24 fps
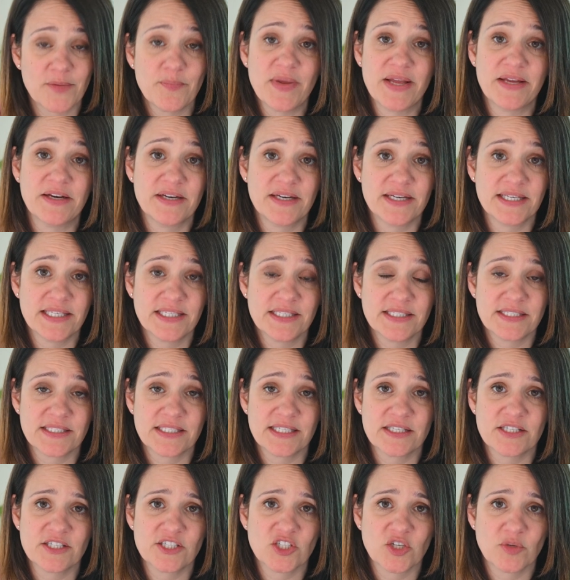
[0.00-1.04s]
amenities
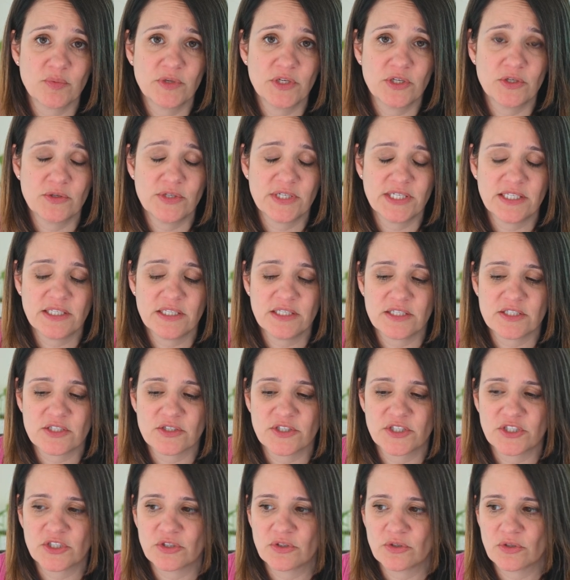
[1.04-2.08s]
in this community is
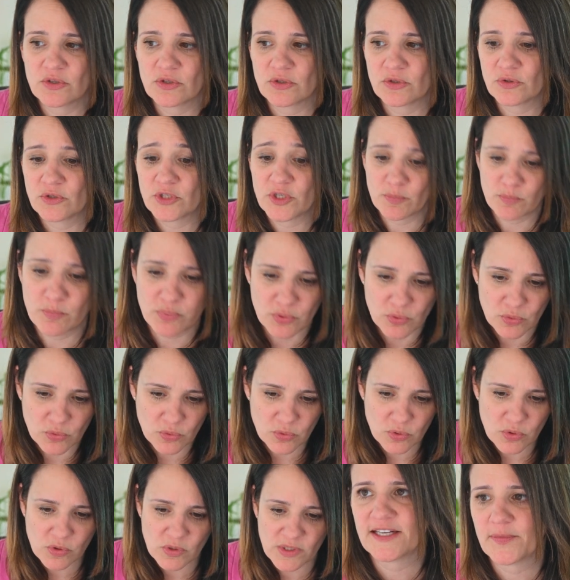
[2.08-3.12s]
going to include a
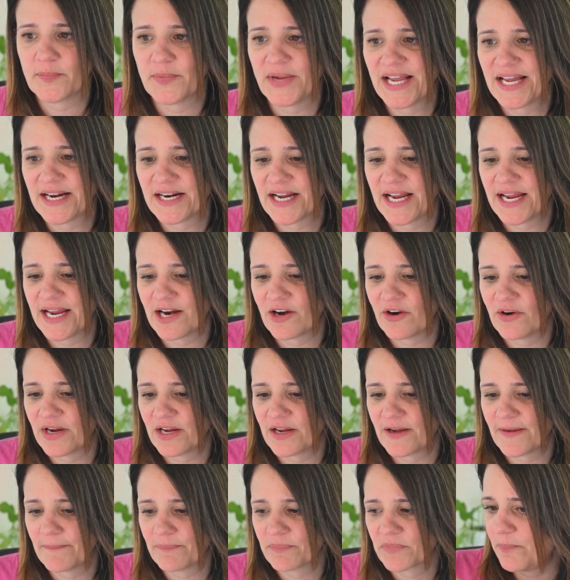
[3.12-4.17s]
pool, cabana
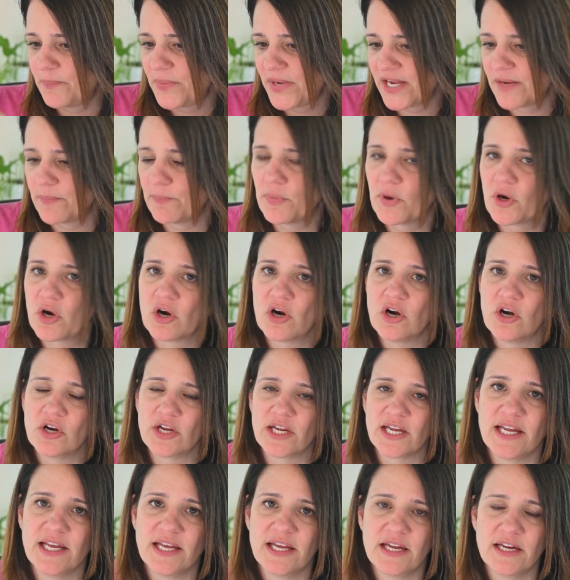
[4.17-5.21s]
area, pet
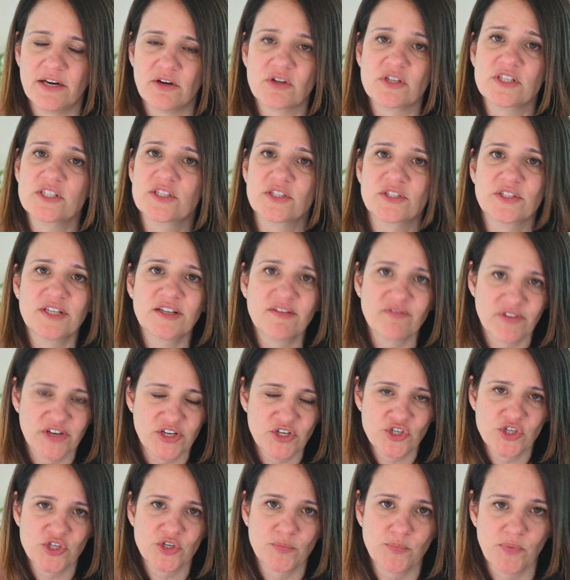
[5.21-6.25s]
park, and also an adventure